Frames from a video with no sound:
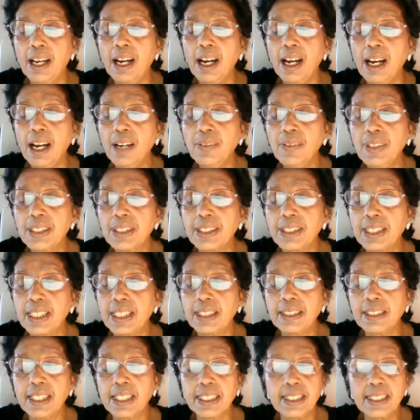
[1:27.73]
I will say
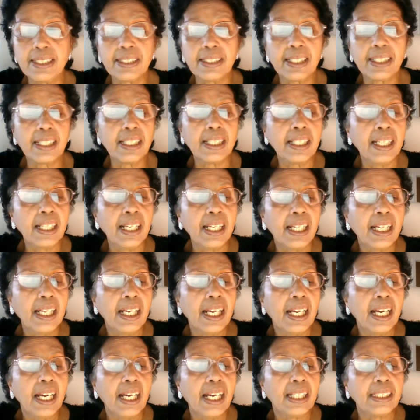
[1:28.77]
that is
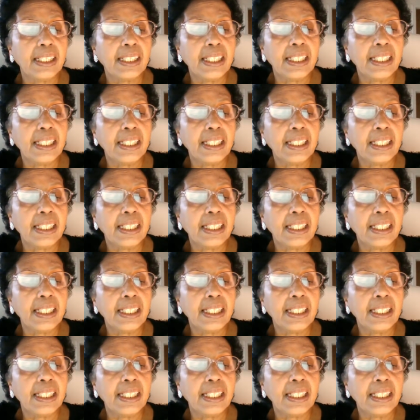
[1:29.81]
an